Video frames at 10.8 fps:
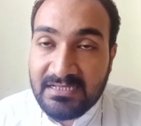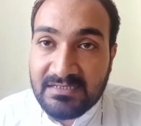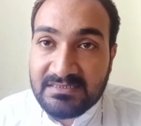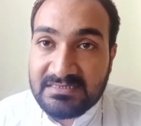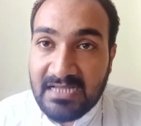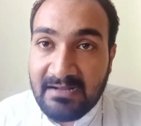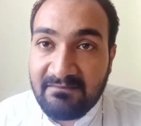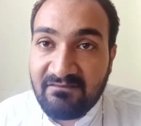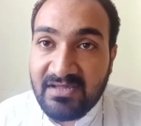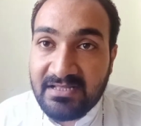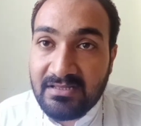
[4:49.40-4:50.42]

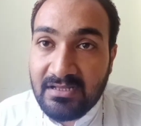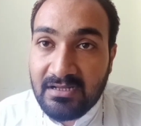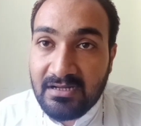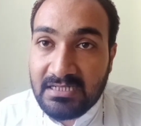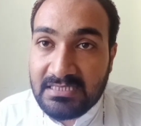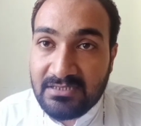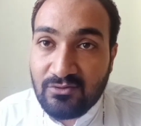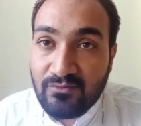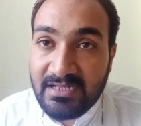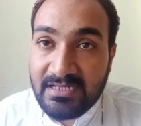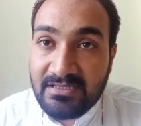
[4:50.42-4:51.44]
Samved,
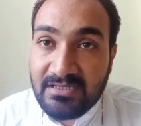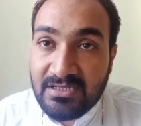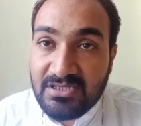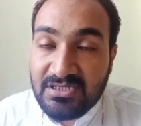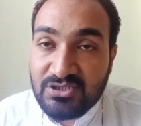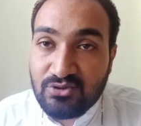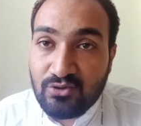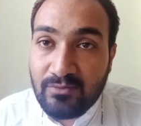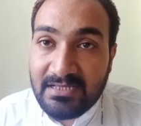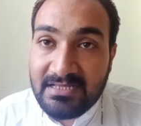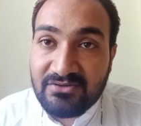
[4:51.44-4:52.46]
Atharvaved,
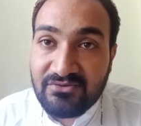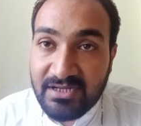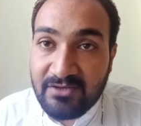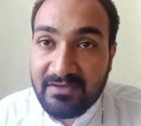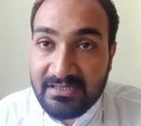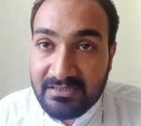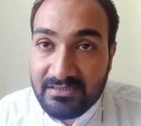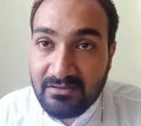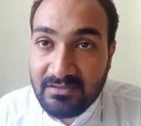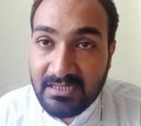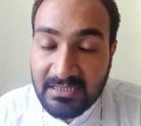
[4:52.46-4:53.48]
Yajurved and
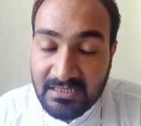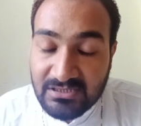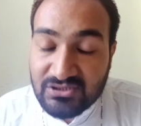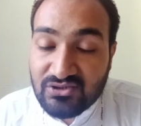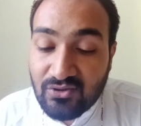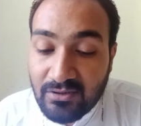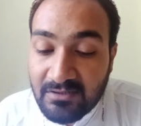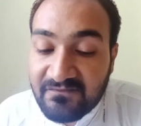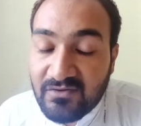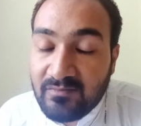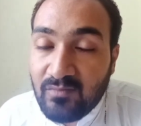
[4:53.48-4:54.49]
Rigved. Okay,
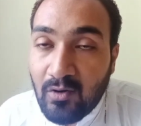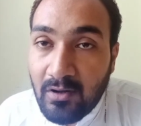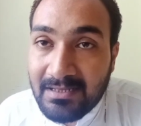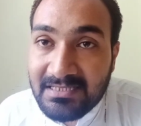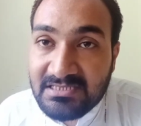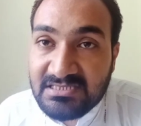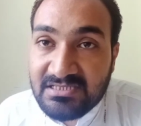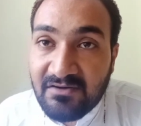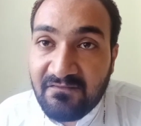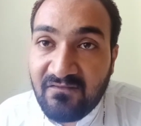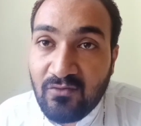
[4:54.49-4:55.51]
so from all these
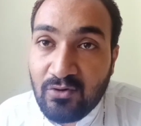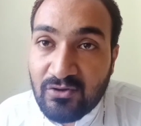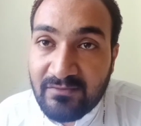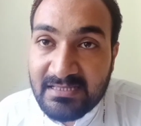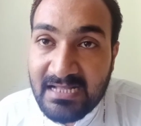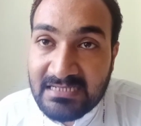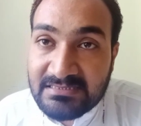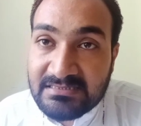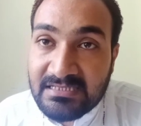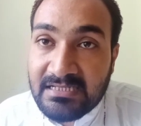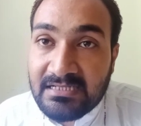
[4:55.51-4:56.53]
4 Vedas,
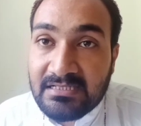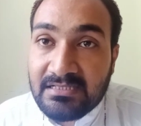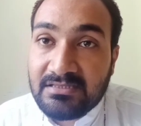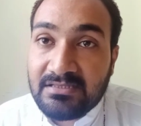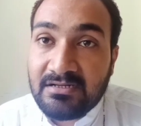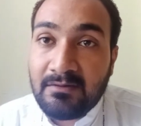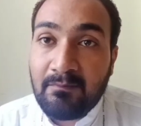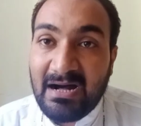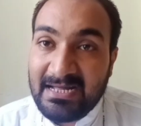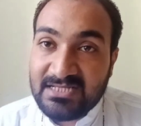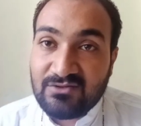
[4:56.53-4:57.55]
the
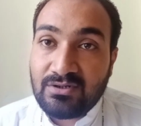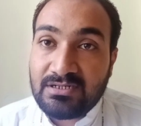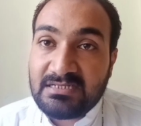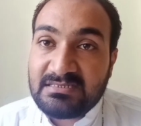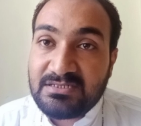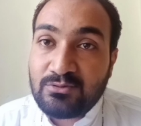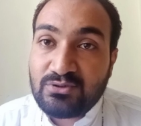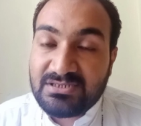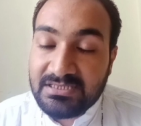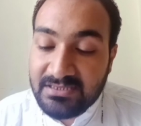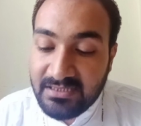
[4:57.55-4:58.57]
Bharat word is
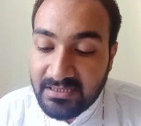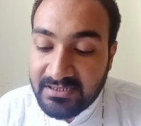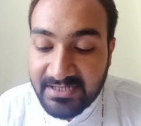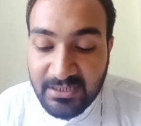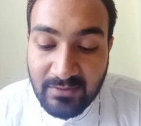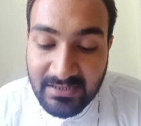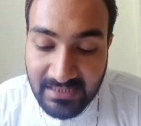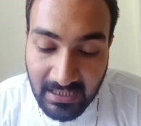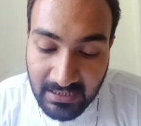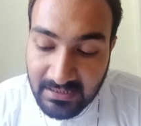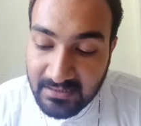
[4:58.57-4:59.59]
used in the Rig
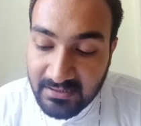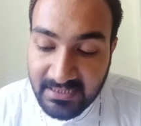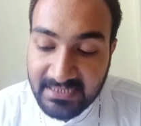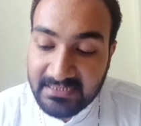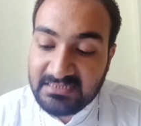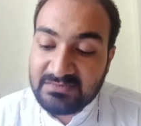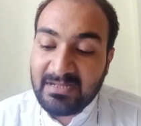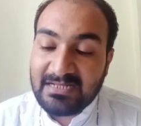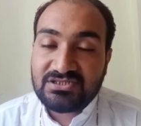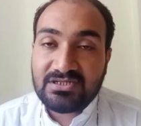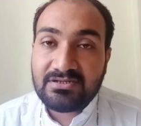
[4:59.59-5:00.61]
Veda. Okay, it is
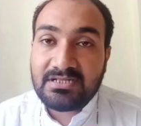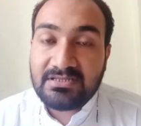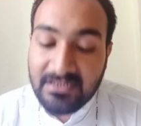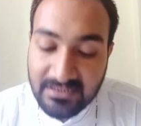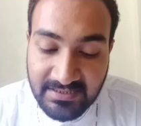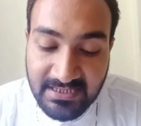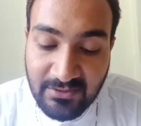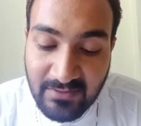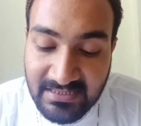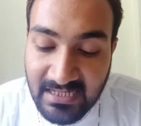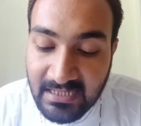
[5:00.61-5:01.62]
mentioned in the Rig
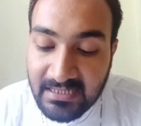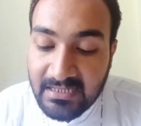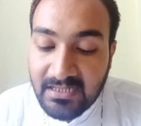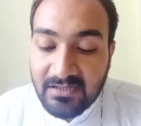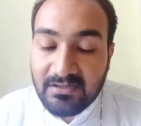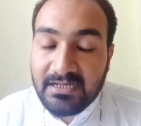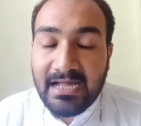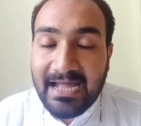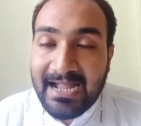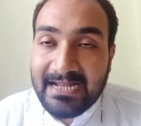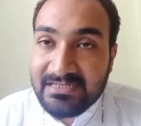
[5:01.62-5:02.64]
Veda. Okay,
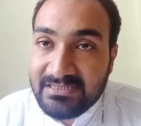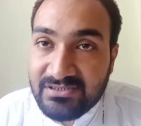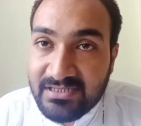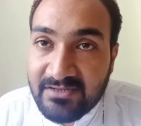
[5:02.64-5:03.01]
and in Rig